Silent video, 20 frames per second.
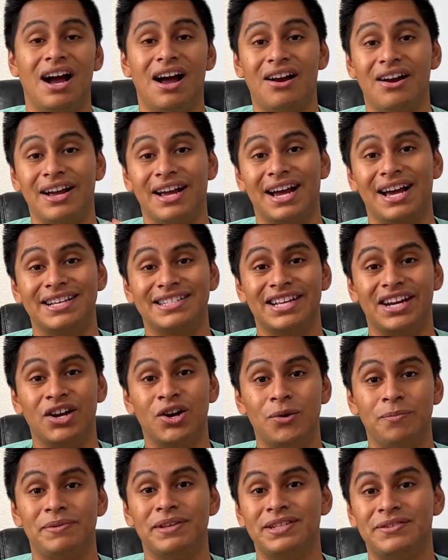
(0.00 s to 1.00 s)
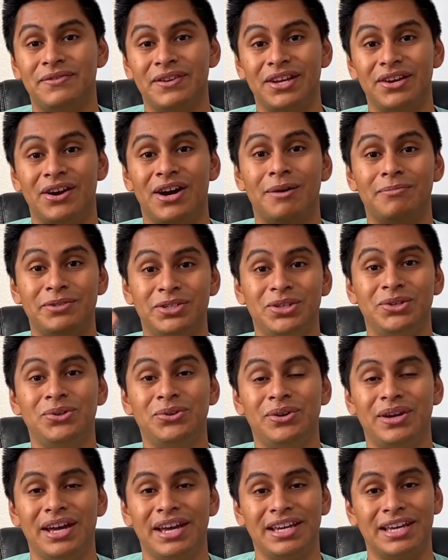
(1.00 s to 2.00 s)
All right, guys, I hope this video helped
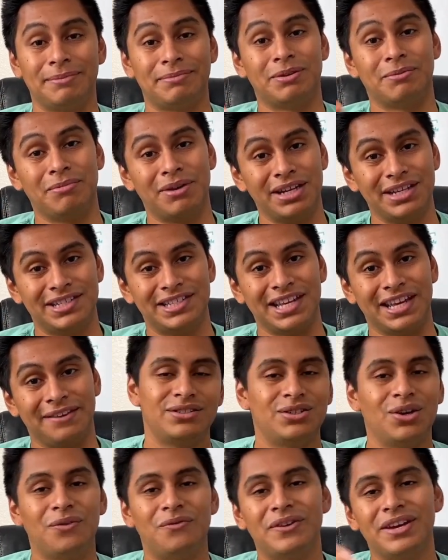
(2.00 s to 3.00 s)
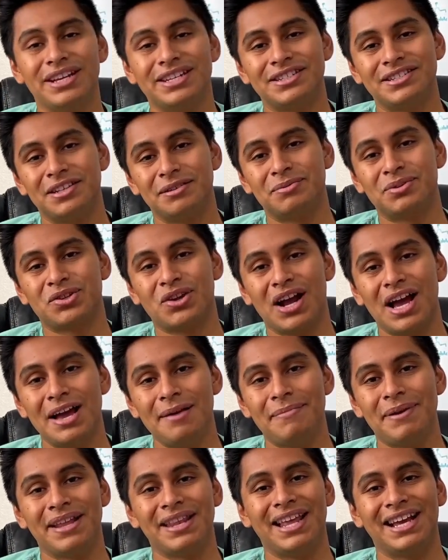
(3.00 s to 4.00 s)
you and kept your money safe. Don't forget to subscribe
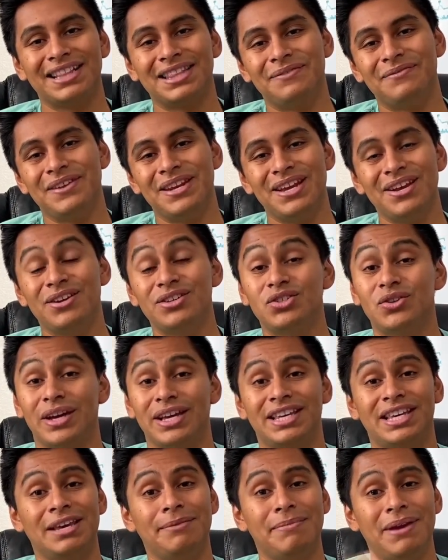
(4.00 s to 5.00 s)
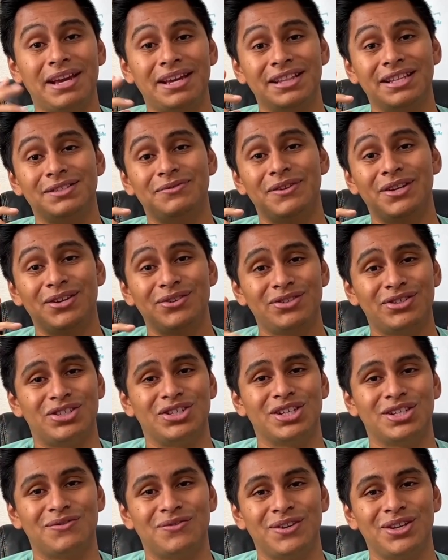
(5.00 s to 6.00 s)
and like the video so I keep making these videos
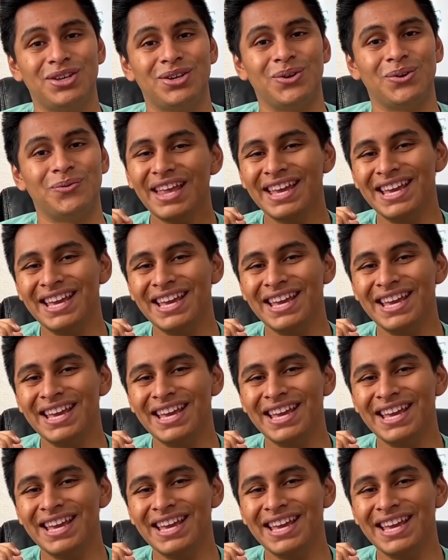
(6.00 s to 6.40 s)
just for you.